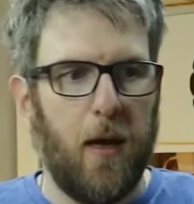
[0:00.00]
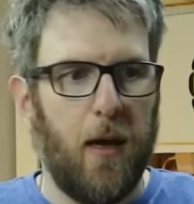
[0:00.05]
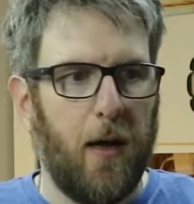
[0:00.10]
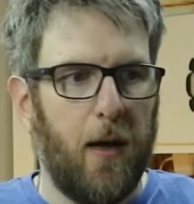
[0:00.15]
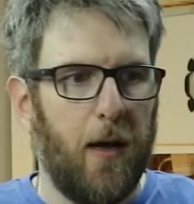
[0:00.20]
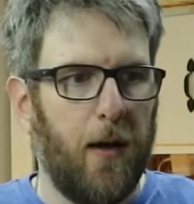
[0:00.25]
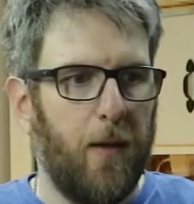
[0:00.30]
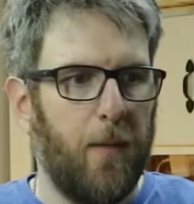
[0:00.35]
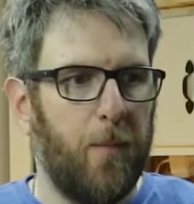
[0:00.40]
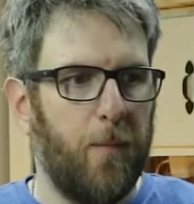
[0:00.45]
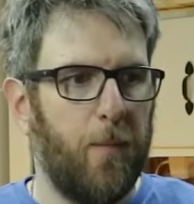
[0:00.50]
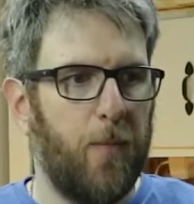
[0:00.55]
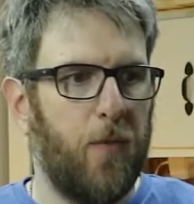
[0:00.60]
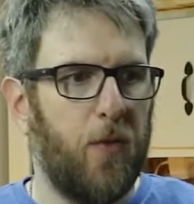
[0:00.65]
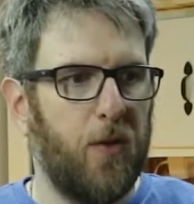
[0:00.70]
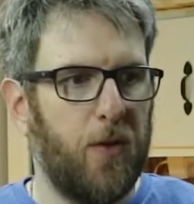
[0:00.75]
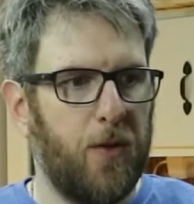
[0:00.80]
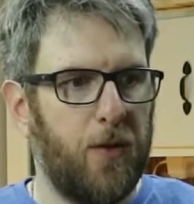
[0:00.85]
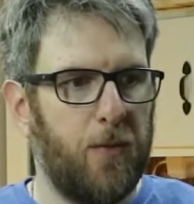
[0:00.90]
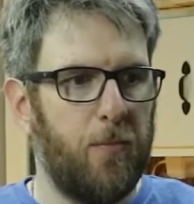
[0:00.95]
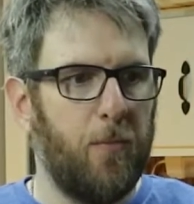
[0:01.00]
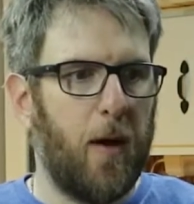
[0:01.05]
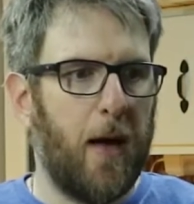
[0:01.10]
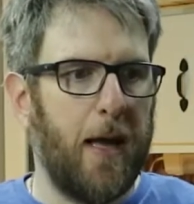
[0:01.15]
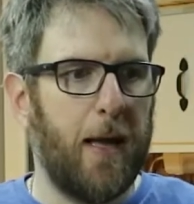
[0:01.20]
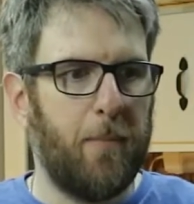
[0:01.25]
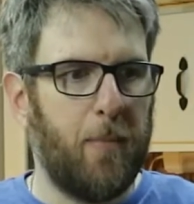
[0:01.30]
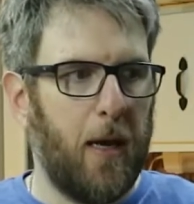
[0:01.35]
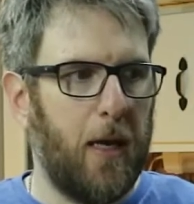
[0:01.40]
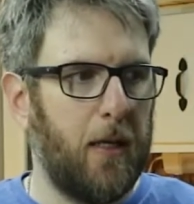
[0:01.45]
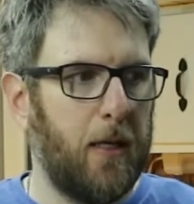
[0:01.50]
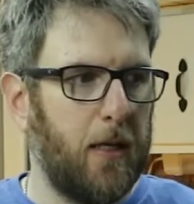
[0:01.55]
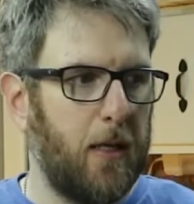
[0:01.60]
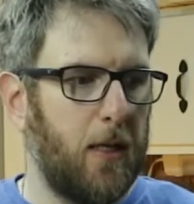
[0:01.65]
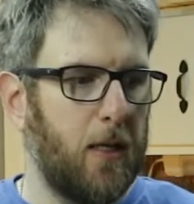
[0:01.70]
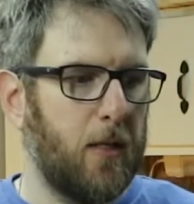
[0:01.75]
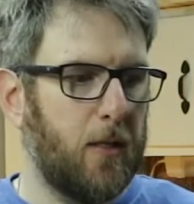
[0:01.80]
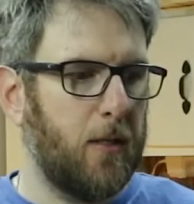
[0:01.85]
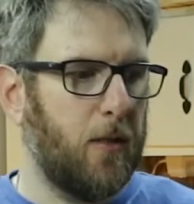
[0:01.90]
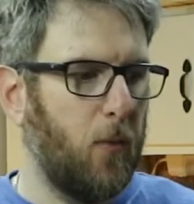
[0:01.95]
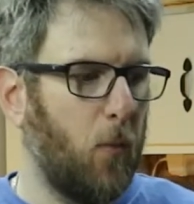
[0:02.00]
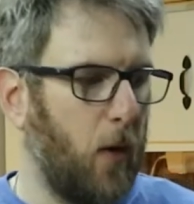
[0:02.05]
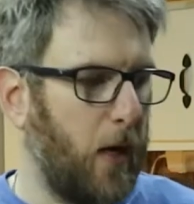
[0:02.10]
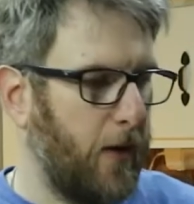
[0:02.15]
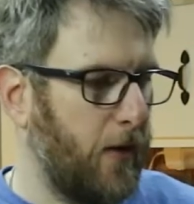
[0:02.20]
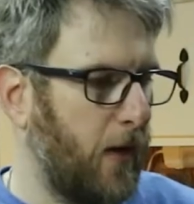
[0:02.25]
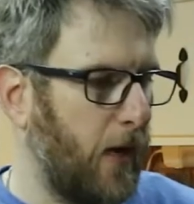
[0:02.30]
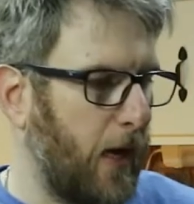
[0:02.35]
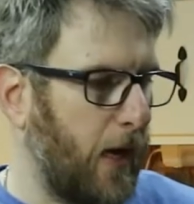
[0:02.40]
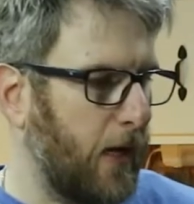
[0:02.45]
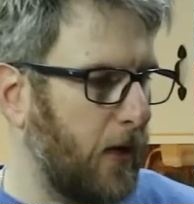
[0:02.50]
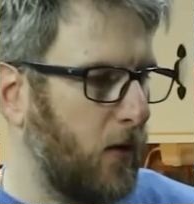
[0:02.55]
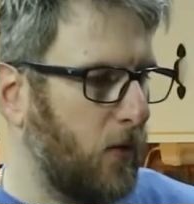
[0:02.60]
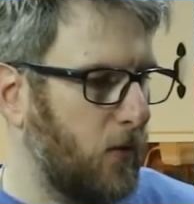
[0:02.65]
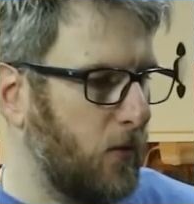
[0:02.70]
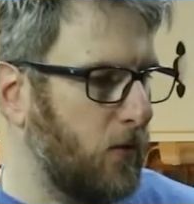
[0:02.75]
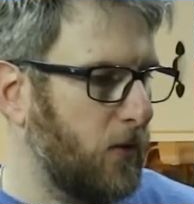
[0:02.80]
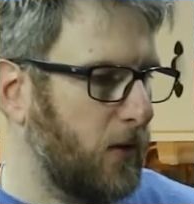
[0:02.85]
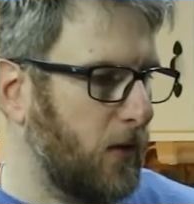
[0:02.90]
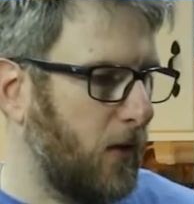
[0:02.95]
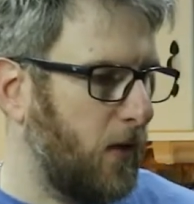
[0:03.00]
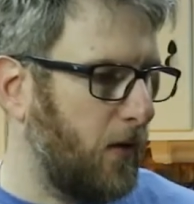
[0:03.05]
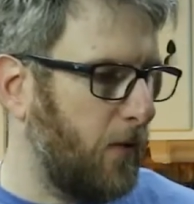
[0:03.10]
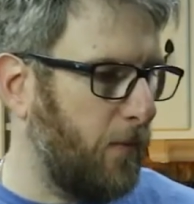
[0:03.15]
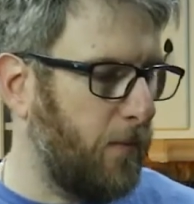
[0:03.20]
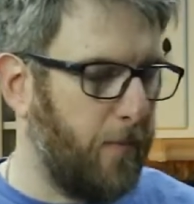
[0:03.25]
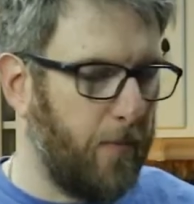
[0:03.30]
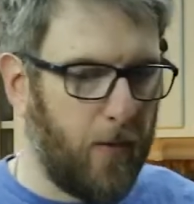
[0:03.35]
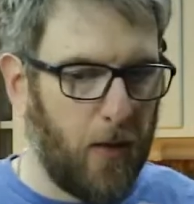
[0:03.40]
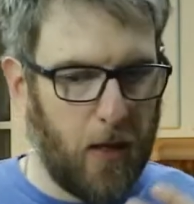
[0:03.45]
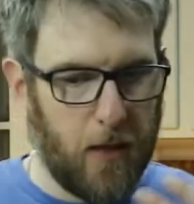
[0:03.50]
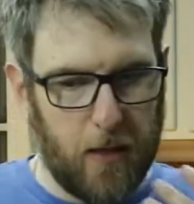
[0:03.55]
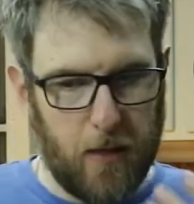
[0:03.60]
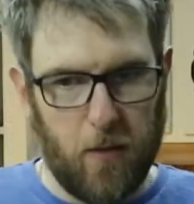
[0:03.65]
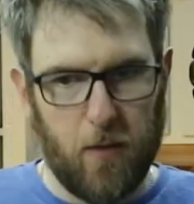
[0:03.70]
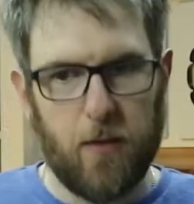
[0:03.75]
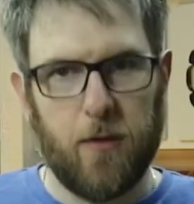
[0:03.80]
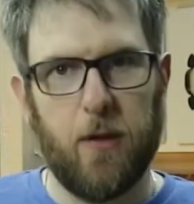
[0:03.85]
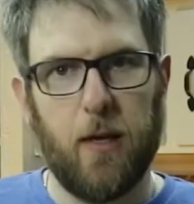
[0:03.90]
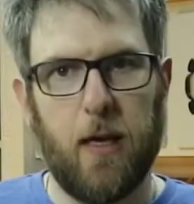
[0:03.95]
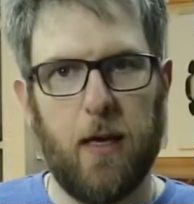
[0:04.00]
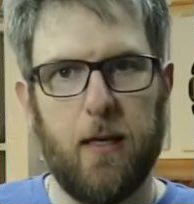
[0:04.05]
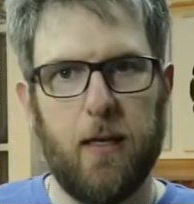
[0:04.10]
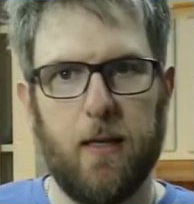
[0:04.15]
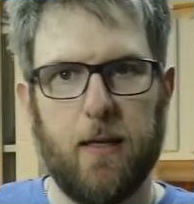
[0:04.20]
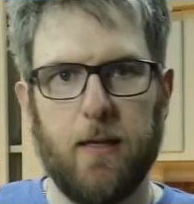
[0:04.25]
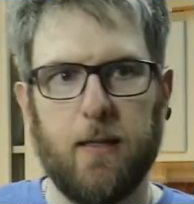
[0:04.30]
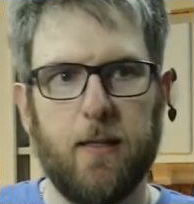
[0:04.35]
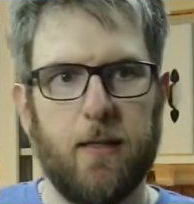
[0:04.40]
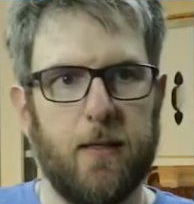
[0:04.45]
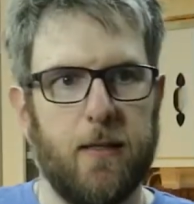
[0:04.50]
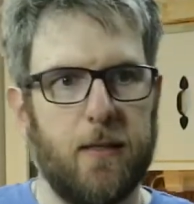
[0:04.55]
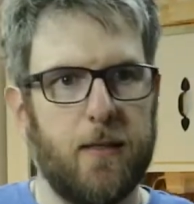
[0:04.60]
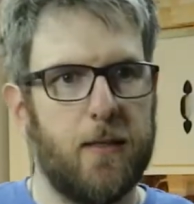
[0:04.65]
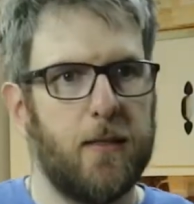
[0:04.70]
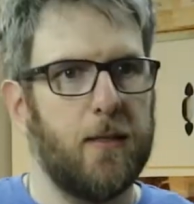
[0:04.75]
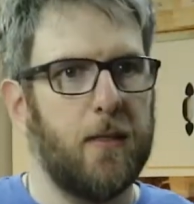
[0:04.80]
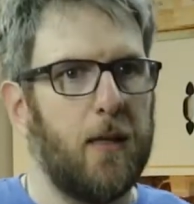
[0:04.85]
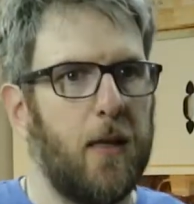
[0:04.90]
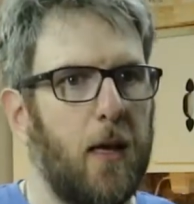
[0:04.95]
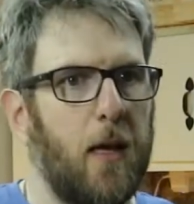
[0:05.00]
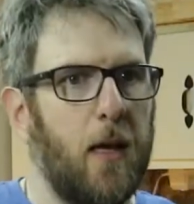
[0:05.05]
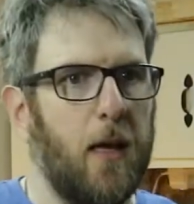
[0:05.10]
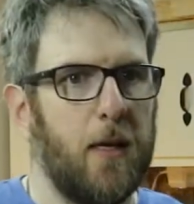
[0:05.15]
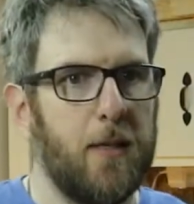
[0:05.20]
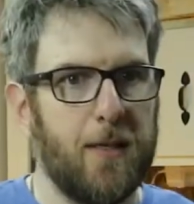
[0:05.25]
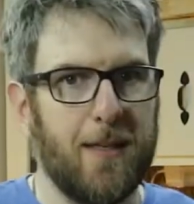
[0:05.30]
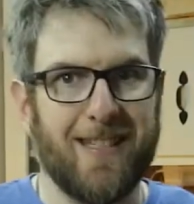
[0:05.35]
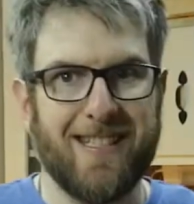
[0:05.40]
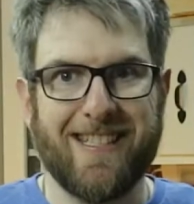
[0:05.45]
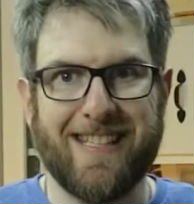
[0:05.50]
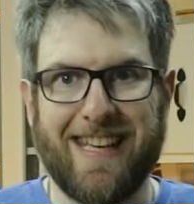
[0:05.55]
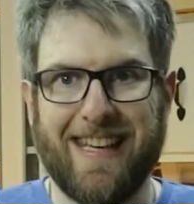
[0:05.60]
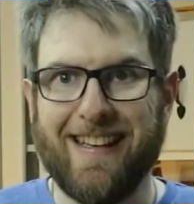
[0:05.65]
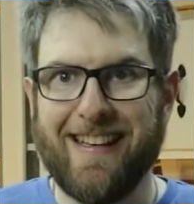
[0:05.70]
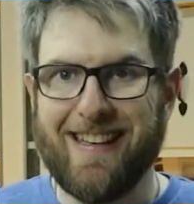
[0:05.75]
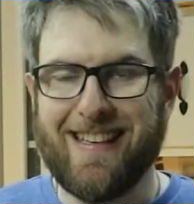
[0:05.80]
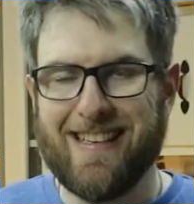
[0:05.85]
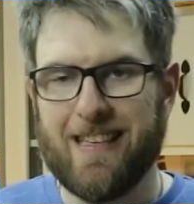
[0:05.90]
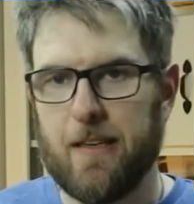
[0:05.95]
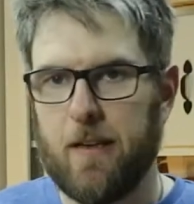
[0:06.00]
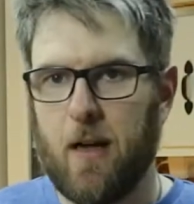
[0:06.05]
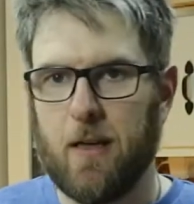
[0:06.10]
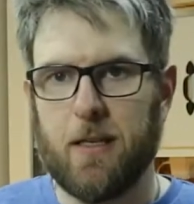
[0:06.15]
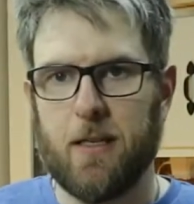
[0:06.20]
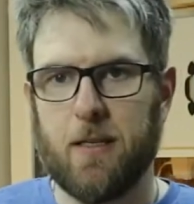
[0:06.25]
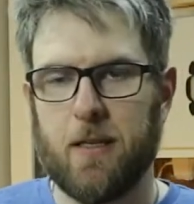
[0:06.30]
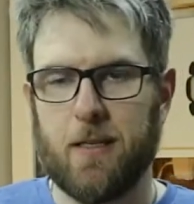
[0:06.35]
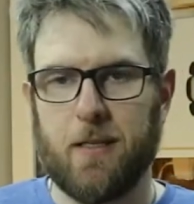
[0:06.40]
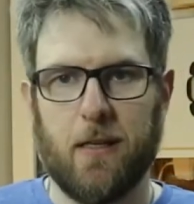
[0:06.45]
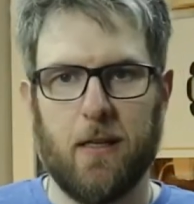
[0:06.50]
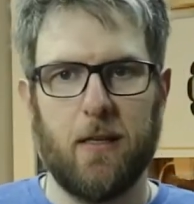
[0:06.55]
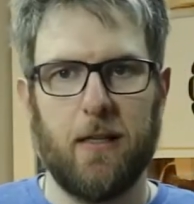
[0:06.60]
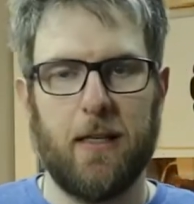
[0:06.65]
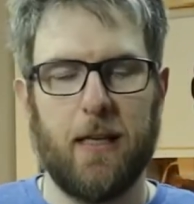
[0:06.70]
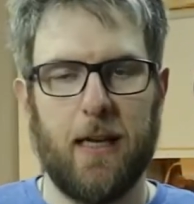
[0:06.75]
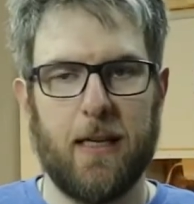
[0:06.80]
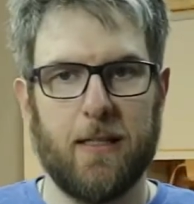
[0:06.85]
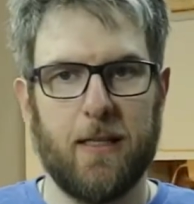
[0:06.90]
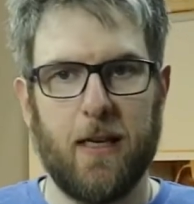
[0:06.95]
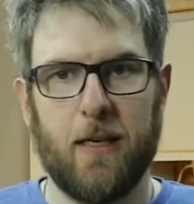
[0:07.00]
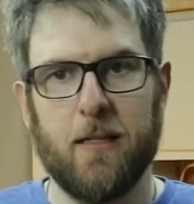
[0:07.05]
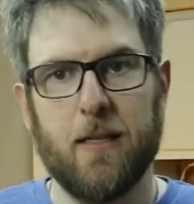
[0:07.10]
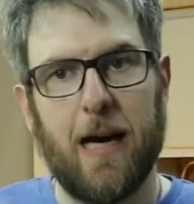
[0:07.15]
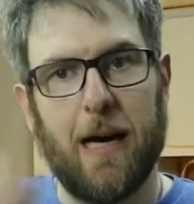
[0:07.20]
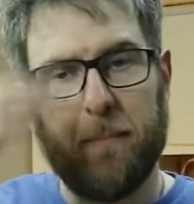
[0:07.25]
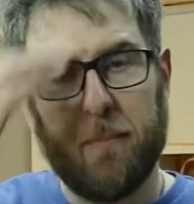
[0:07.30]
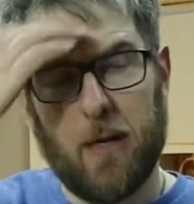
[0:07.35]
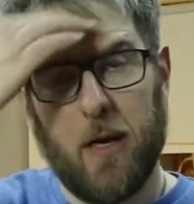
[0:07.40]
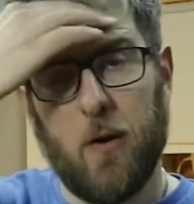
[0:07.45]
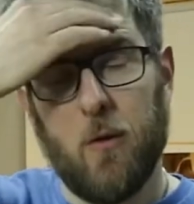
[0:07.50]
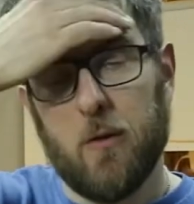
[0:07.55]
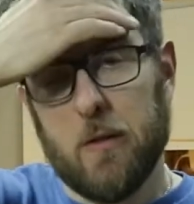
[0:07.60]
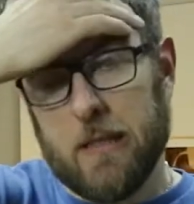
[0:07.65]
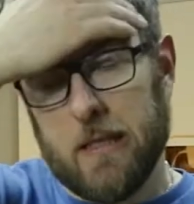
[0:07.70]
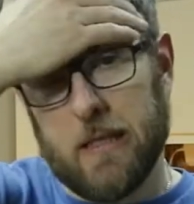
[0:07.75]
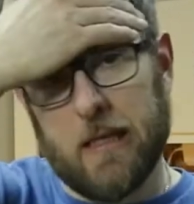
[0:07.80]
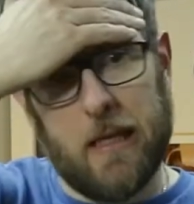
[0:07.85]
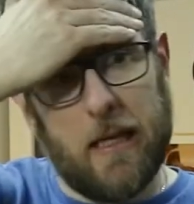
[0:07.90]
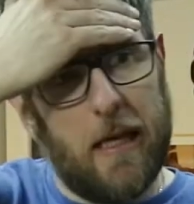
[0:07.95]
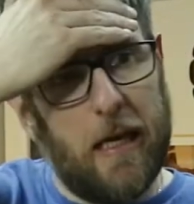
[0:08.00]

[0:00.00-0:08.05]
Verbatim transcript: Um, the, my opinion is the way that I use uh, polyurethane is as a sealant, not necessarily as a top coat